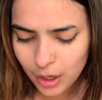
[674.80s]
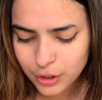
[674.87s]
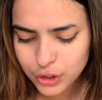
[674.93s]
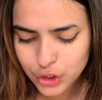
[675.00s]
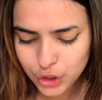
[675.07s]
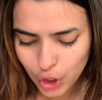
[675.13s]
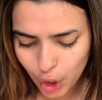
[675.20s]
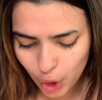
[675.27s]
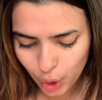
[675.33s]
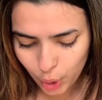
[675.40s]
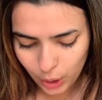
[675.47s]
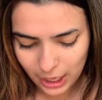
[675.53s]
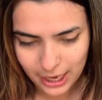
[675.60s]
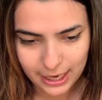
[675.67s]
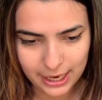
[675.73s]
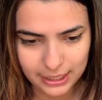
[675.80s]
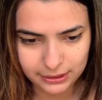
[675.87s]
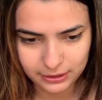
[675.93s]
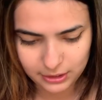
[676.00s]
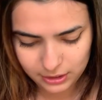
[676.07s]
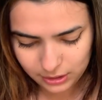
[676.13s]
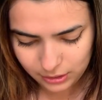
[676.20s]
So I
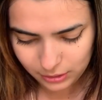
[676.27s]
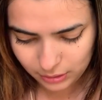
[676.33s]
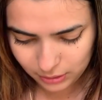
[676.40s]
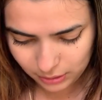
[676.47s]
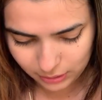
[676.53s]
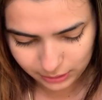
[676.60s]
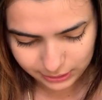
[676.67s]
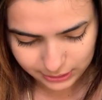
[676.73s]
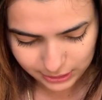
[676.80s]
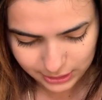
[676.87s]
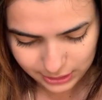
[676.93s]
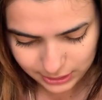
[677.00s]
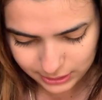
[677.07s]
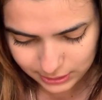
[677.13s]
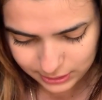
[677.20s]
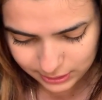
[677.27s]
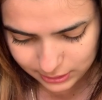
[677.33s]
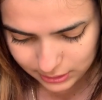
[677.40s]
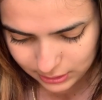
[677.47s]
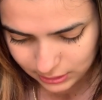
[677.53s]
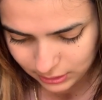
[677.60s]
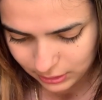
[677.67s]
got this,
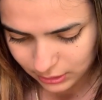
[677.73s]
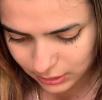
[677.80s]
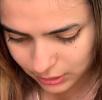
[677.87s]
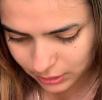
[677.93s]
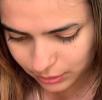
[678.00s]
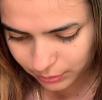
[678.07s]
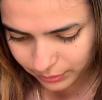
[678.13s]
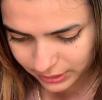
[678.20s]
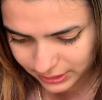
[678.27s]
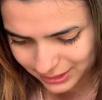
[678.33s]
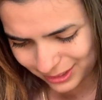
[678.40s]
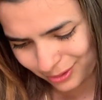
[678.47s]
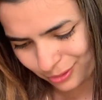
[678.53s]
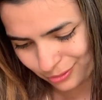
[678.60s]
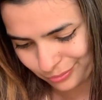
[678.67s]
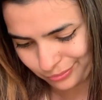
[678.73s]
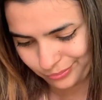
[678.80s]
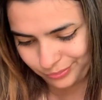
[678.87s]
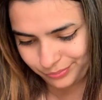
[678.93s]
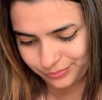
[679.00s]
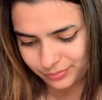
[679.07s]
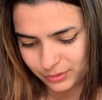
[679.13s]
what is it called?
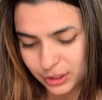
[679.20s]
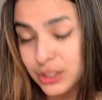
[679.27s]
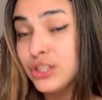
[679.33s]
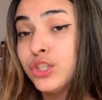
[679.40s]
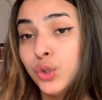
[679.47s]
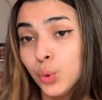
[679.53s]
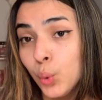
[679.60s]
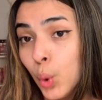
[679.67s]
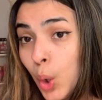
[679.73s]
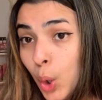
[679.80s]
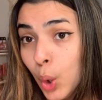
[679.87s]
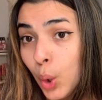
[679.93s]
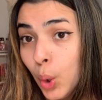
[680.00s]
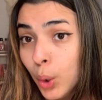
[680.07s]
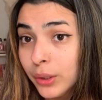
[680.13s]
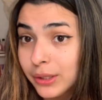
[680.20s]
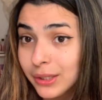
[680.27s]
This bundle.